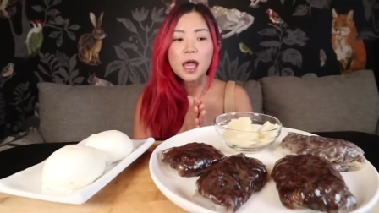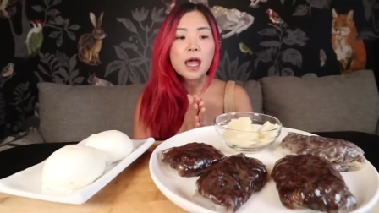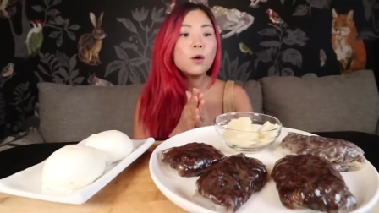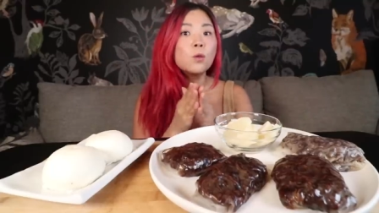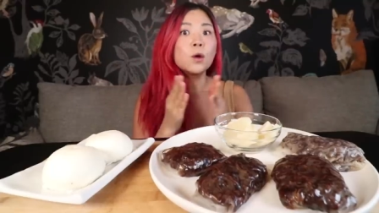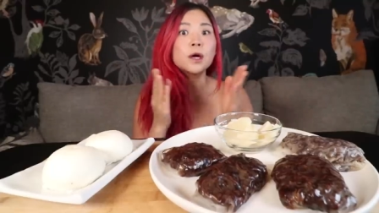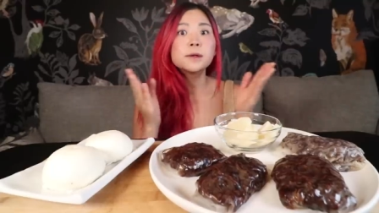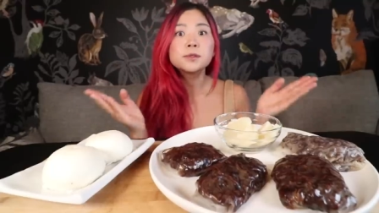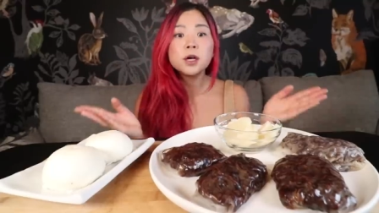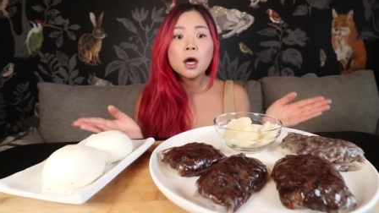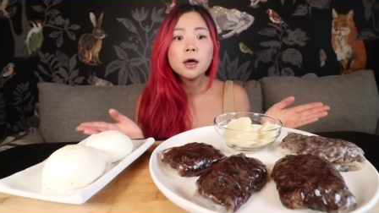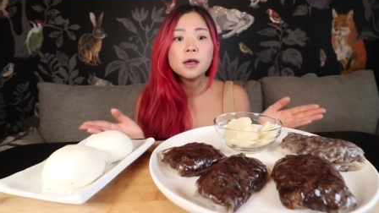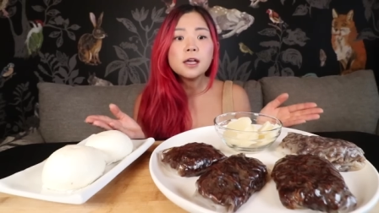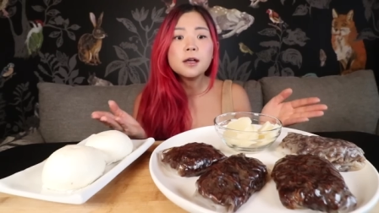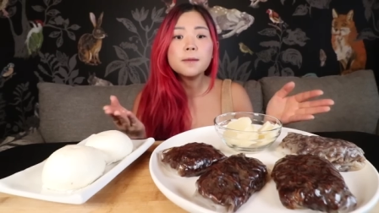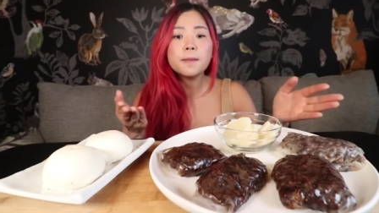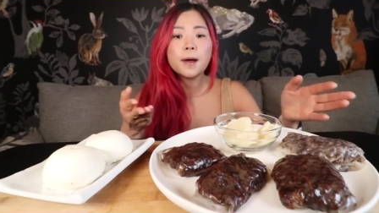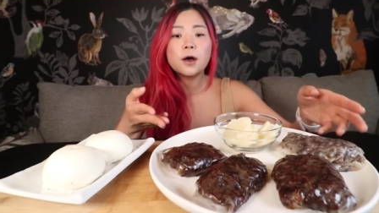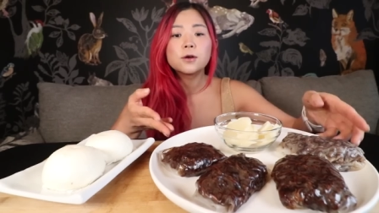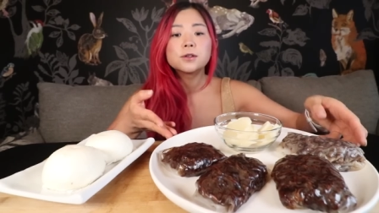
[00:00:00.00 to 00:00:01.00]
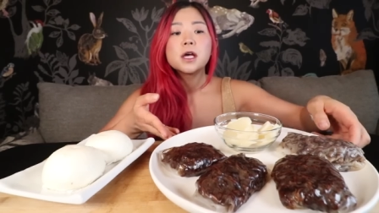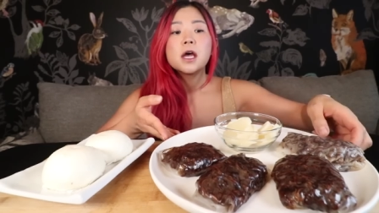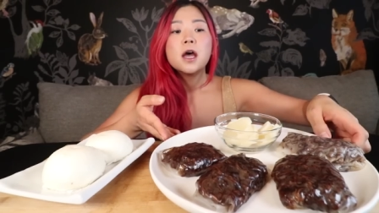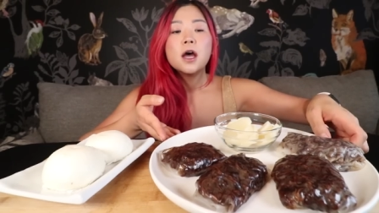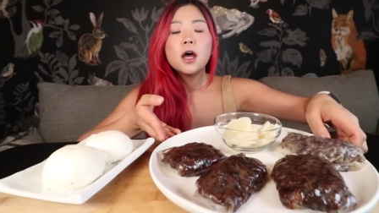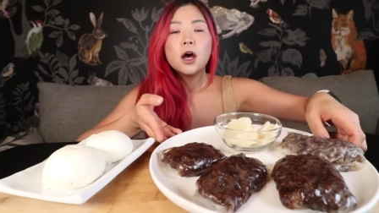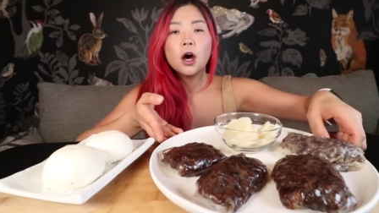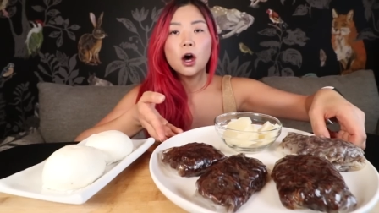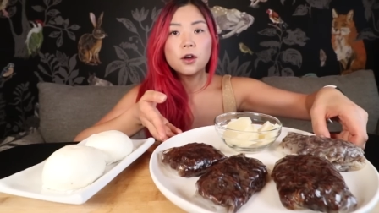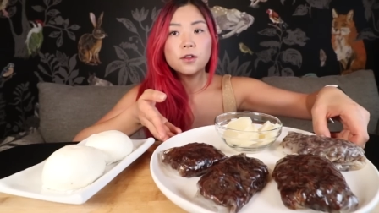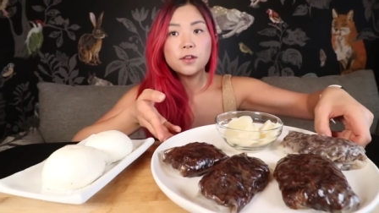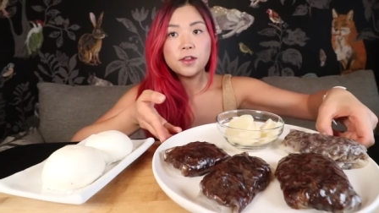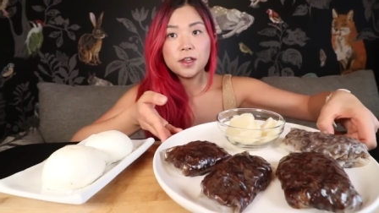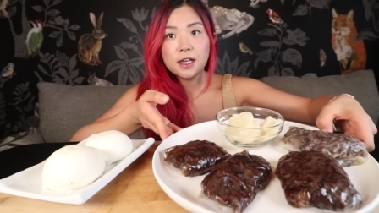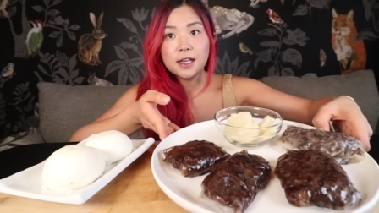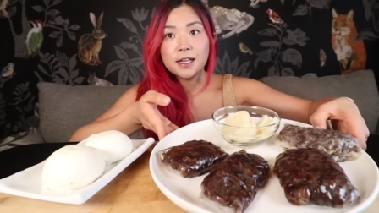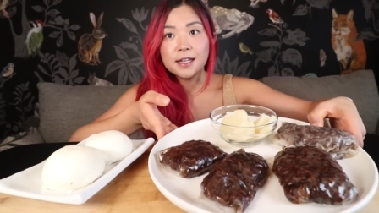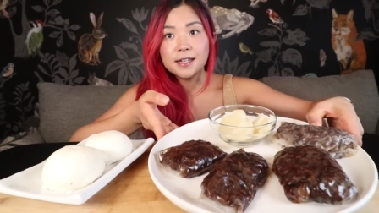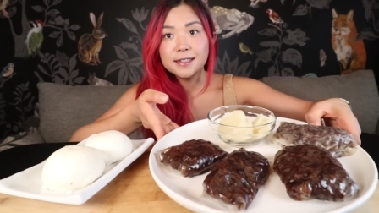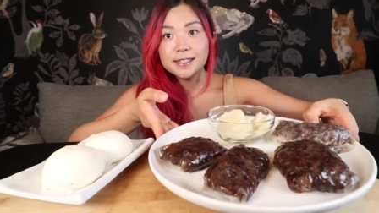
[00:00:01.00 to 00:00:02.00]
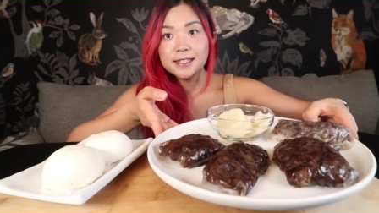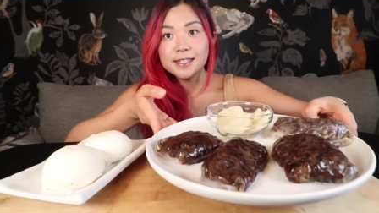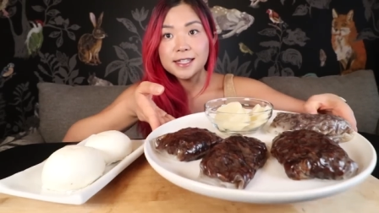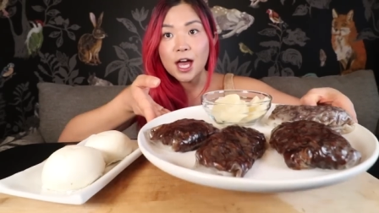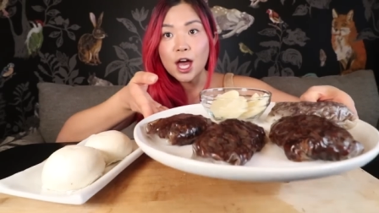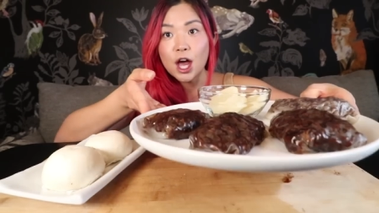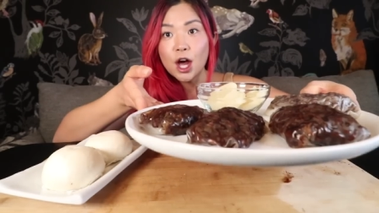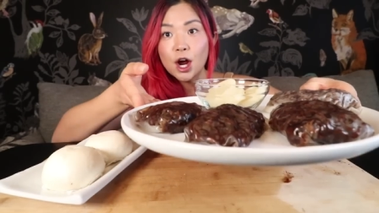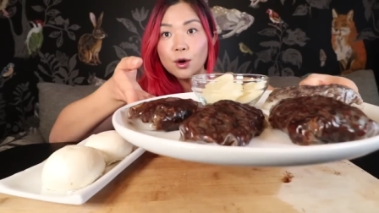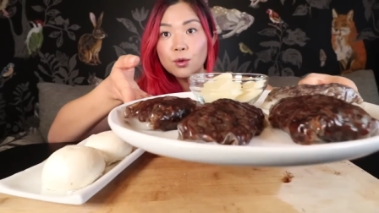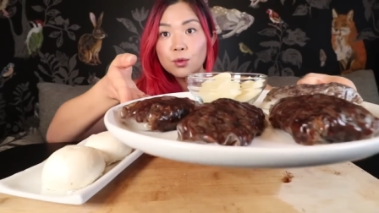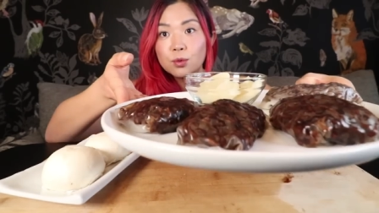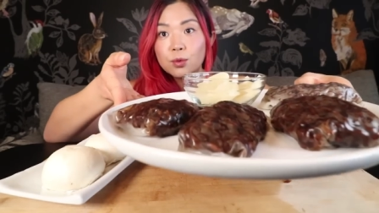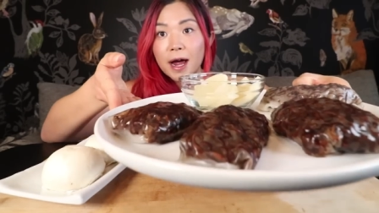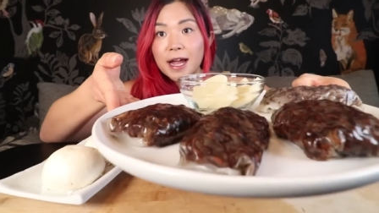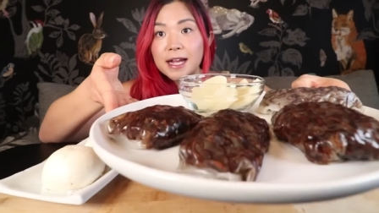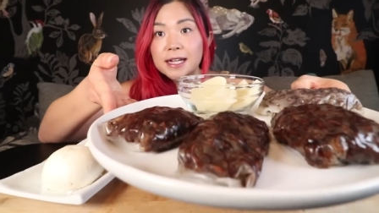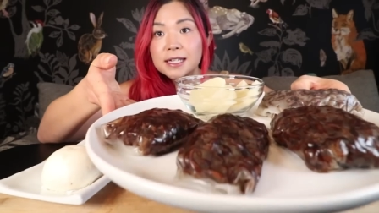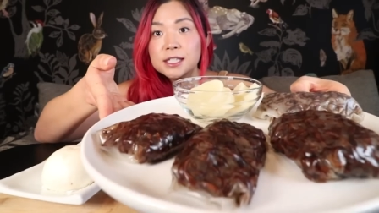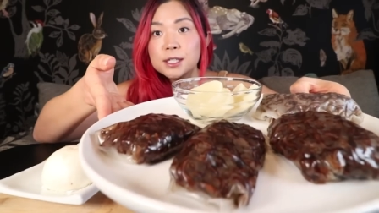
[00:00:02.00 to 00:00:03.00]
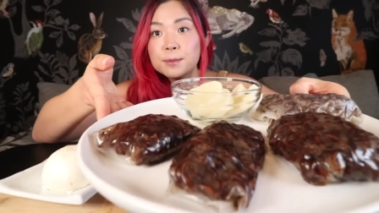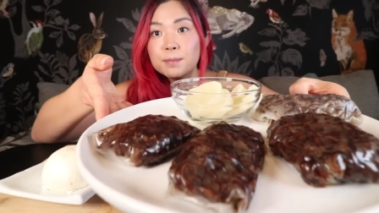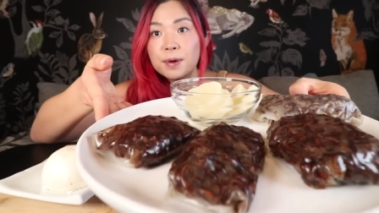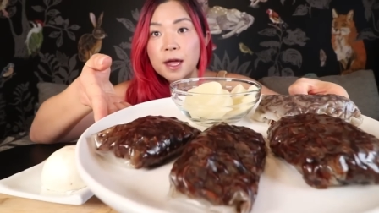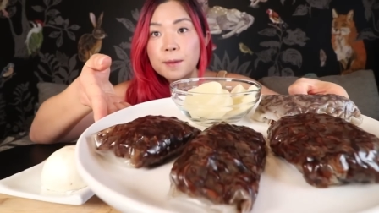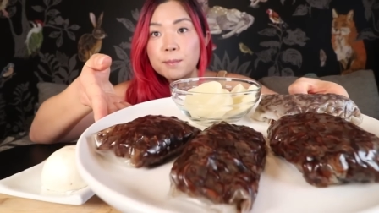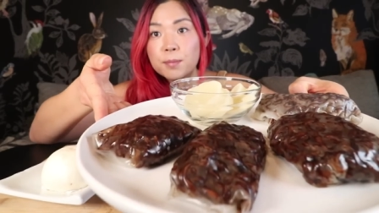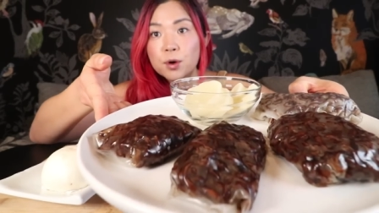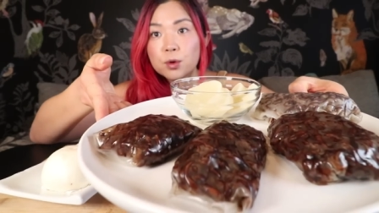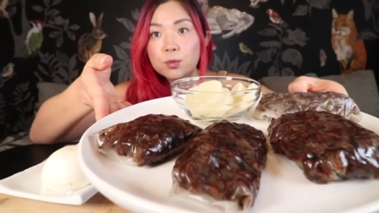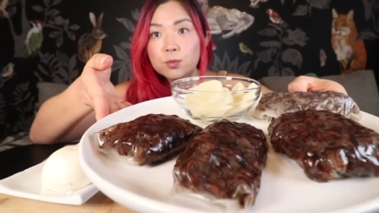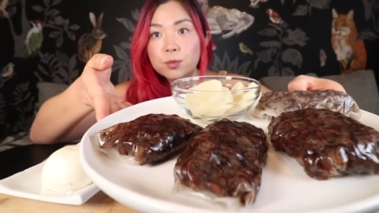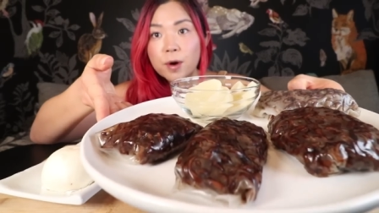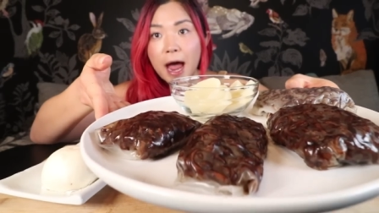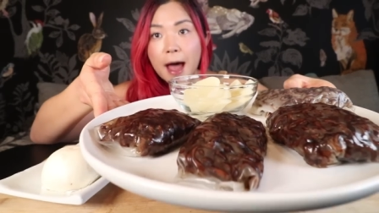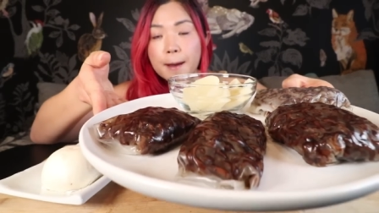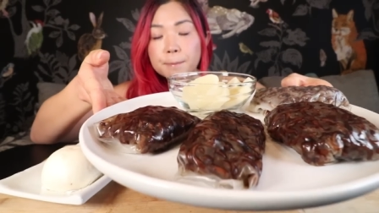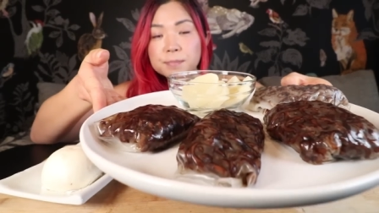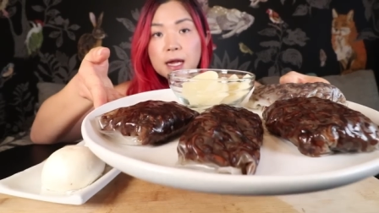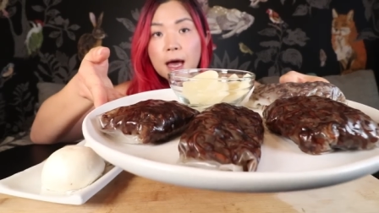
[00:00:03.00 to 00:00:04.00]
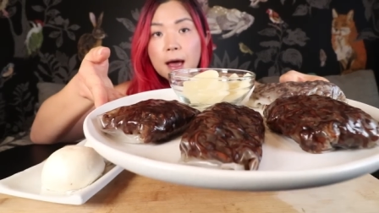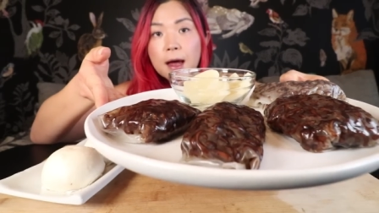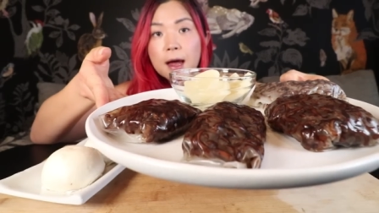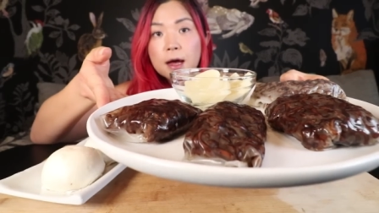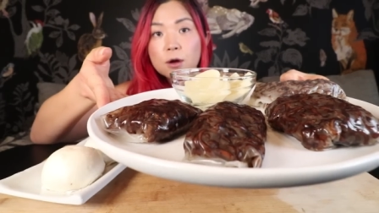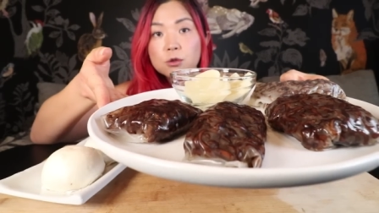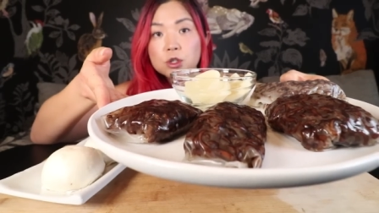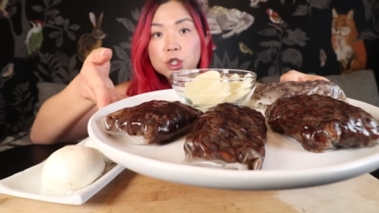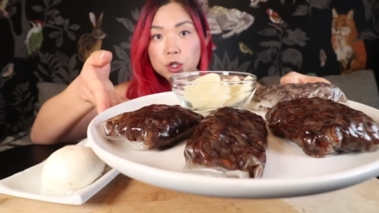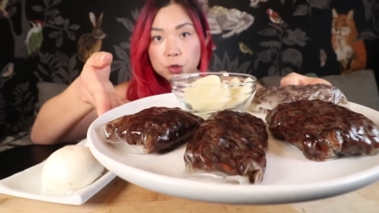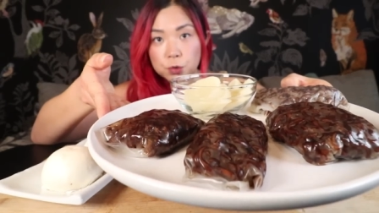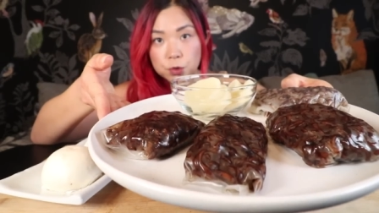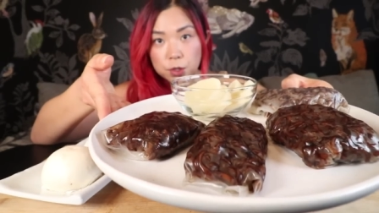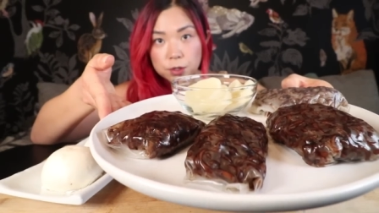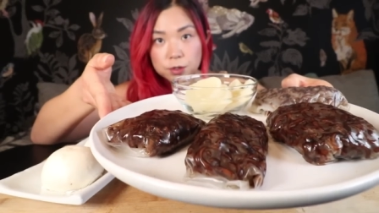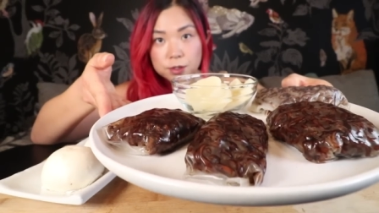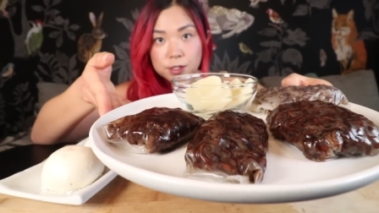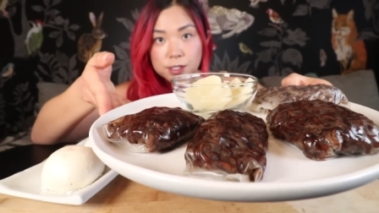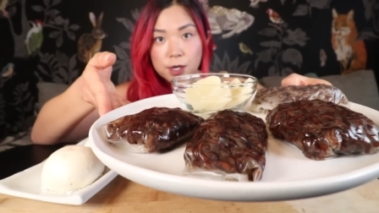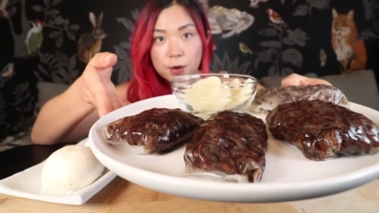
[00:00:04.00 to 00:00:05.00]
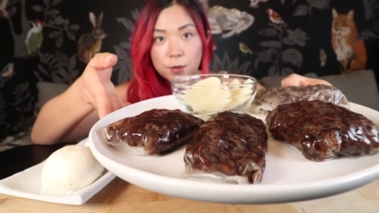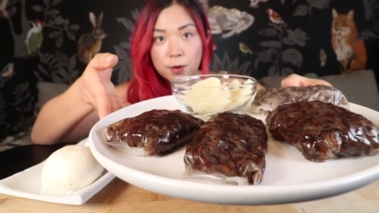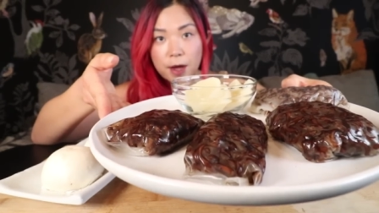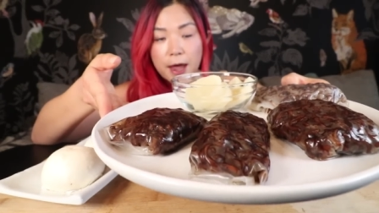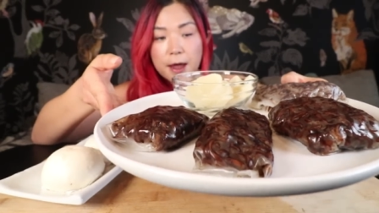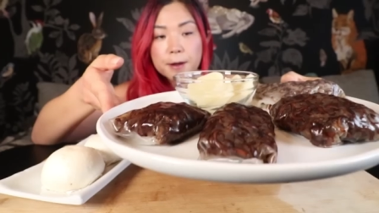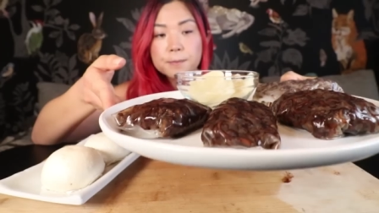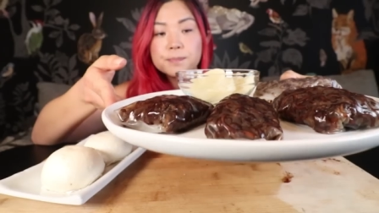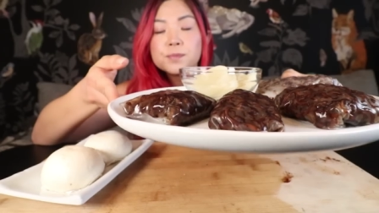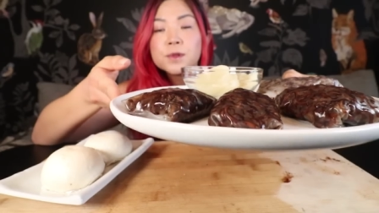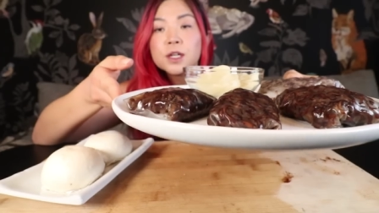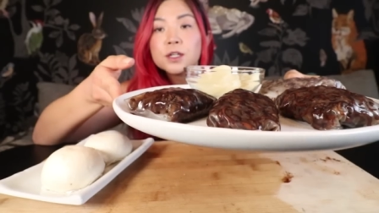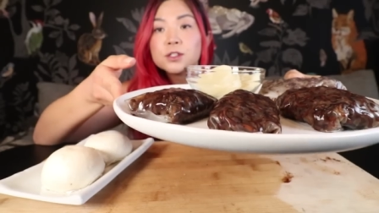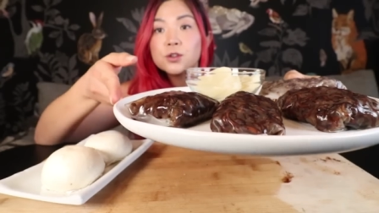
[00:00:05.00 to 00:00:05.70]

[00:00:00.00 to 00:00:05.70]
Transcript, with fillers: And what I'm talking about are these rice paper wrapped noodles, okay?